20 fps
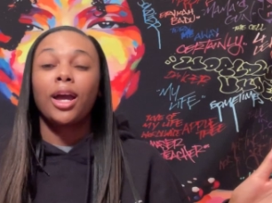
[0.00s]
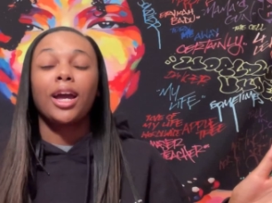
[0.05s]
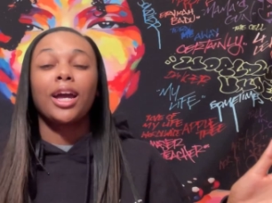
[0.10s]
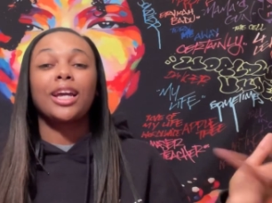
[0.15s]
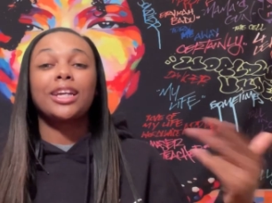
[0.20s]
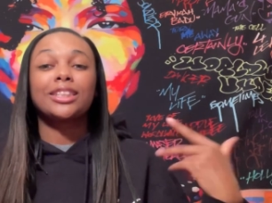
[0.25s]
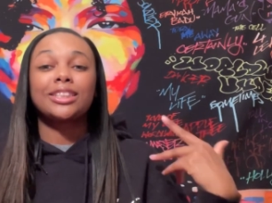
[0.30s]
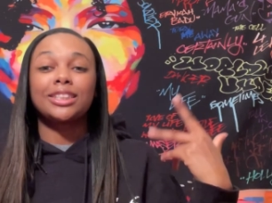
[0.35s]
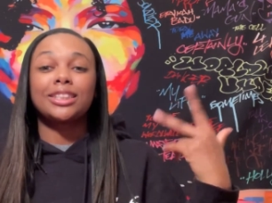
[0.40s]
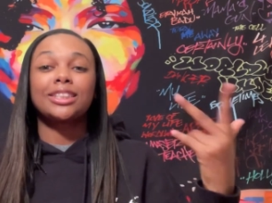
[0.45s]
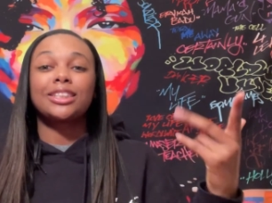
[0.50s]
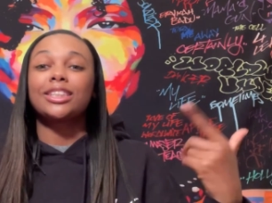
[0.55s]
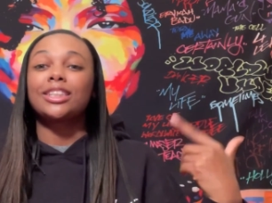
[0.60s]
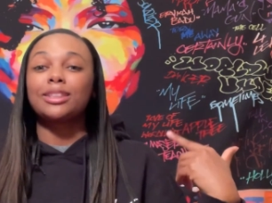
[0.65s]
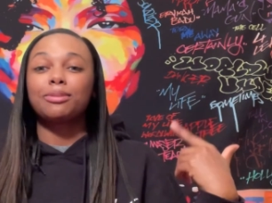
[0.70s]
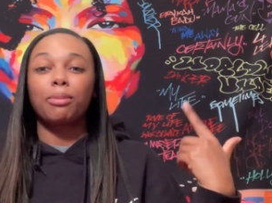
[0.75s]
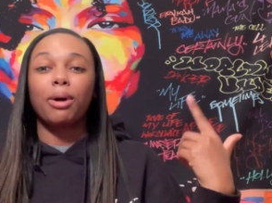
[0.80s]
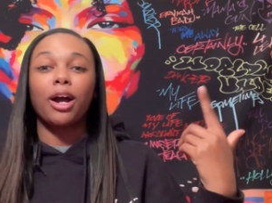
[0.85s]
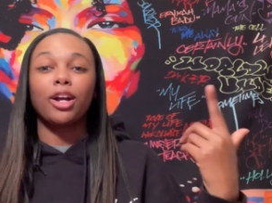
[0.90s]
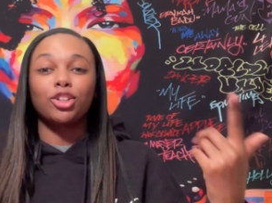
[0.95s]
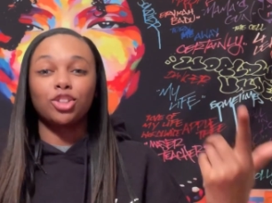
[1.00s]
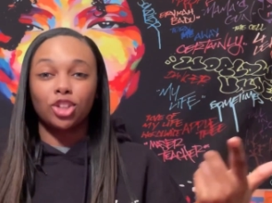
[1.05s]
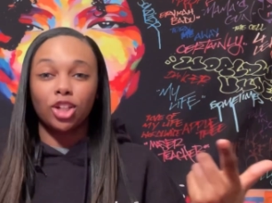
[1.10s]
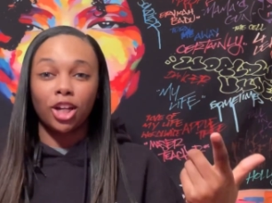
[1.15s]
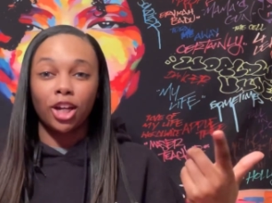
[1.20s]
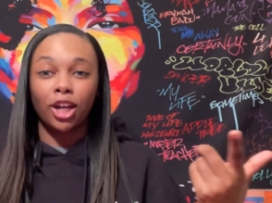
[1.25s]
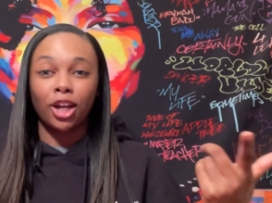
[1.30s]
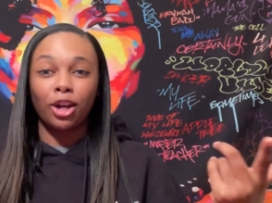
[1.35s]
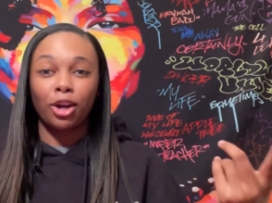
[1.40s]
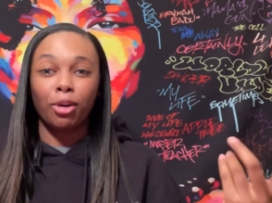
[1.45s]
and since it's my
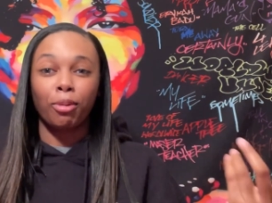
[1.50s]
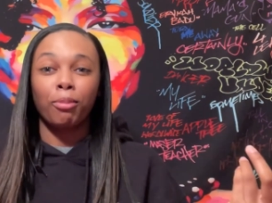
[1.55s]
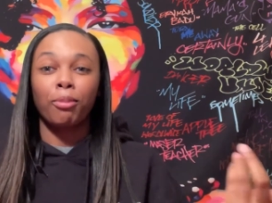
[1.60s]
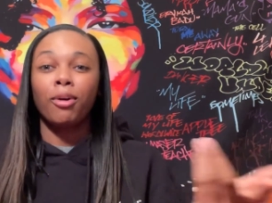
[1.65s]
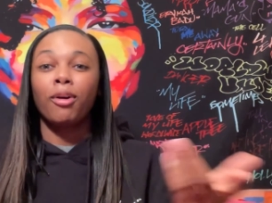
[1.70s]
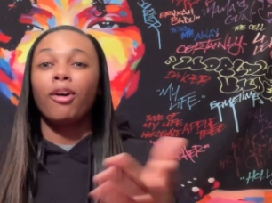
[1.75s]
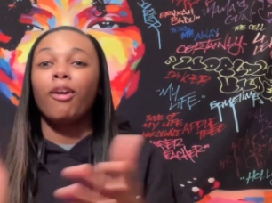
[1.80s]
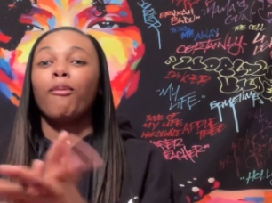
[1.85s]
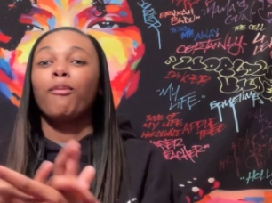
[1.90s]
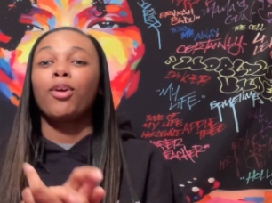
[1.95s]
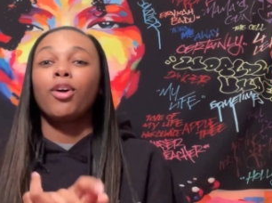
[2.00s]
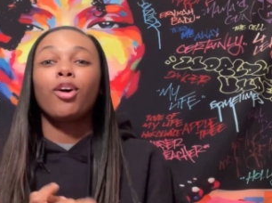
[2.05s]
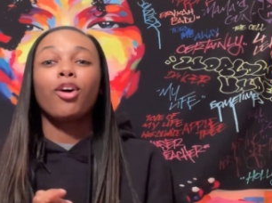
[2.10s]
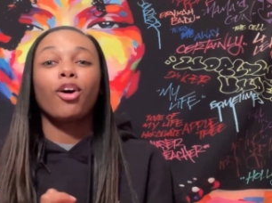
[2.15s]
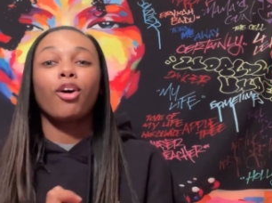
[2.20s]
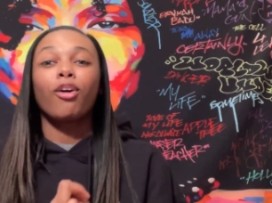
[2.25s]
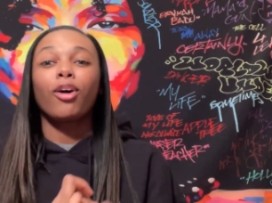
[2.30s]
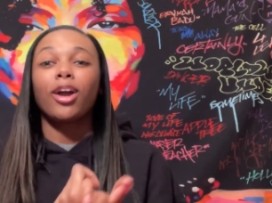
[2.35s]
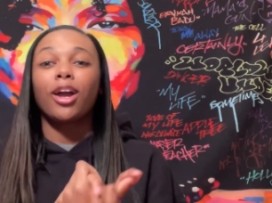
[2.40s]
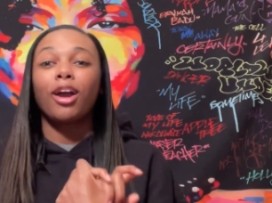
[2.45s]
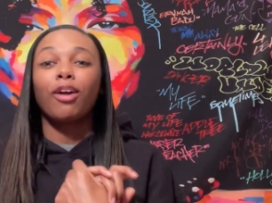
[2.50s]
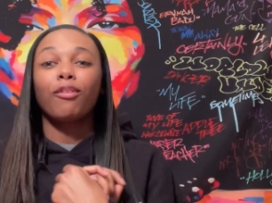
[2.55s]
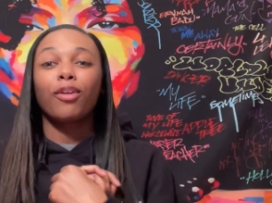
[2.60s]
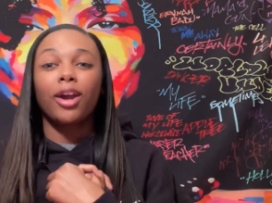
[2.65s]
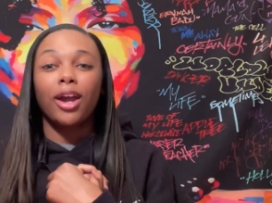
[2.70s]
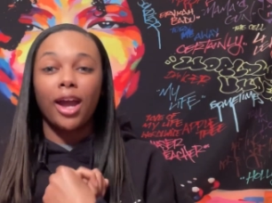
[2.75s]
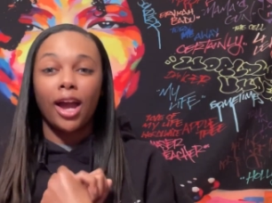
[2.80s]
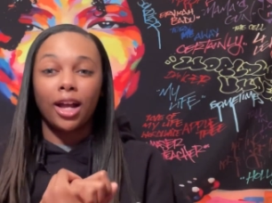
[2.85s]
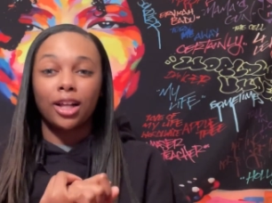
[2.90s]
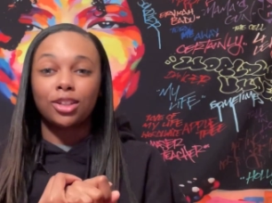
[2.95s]
jam, we gonna go ahead and
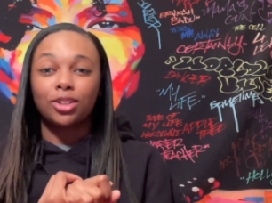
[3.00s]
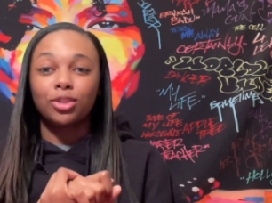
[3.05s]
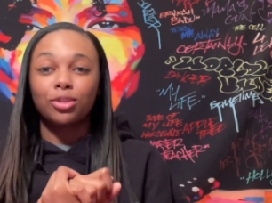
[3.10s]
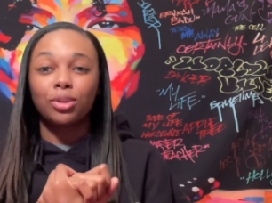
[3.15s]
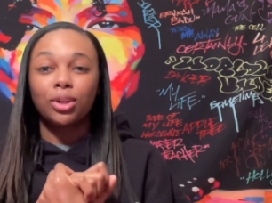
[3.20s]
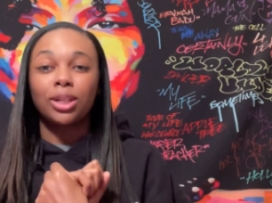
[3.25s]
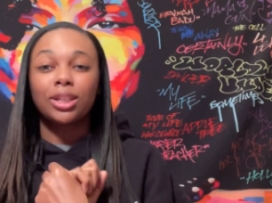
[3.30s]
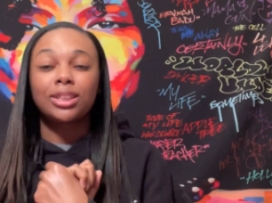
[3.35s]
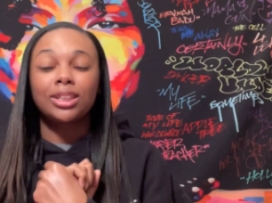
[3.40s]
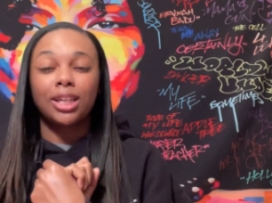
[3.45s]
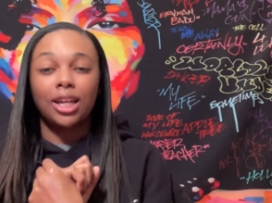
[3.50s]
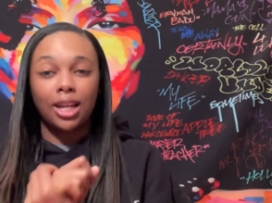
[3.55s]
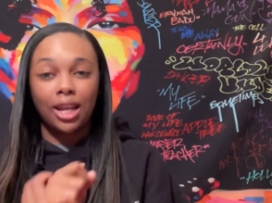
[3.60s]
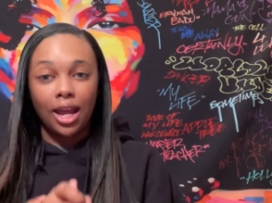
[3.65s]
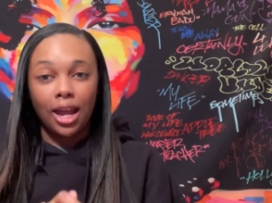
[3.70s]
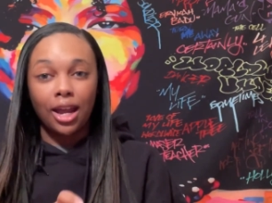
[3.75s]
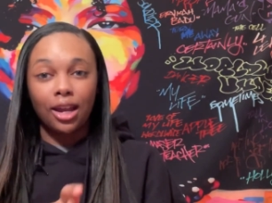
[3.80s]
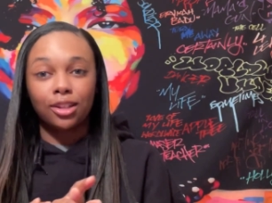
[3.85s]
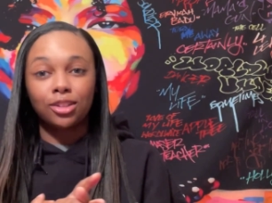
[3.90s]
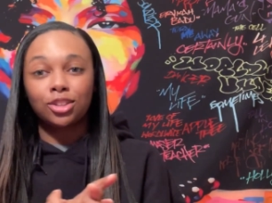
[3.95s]
react to it today.